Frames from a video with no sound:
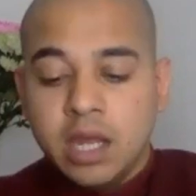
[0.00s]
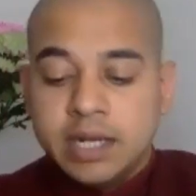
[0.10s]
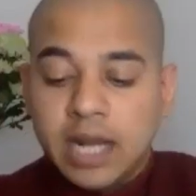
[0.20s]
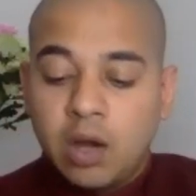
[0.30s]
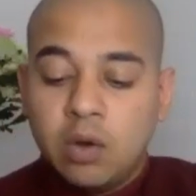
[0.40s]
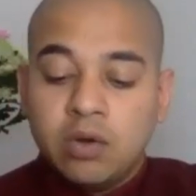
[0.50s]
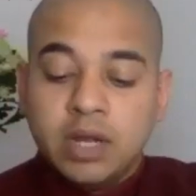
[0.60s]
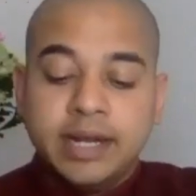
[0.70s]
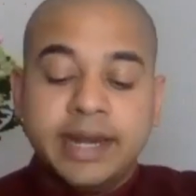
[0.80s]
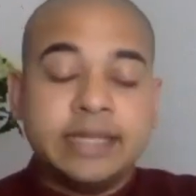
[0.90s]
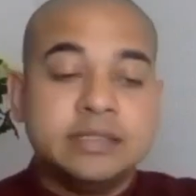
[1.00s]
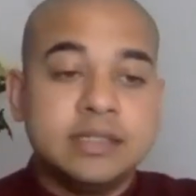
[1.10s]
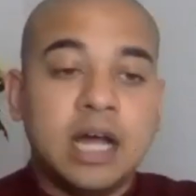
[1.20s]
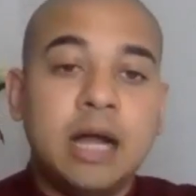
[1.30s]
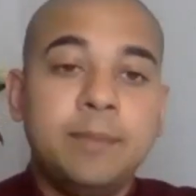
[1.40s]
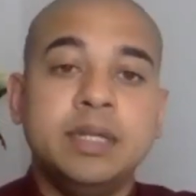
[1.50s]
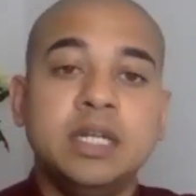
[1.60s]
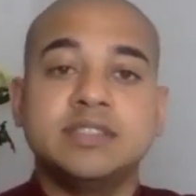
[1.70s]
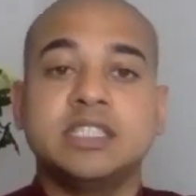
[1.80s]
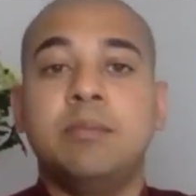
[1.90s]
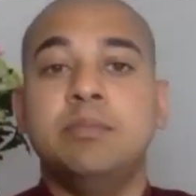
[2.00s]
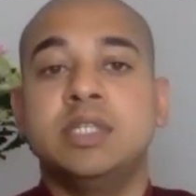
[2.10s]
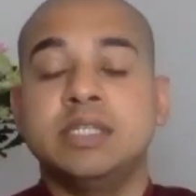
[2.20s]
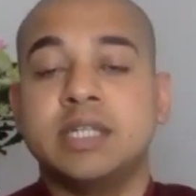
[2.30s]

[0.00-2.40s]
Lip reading: Now, an example of Sammati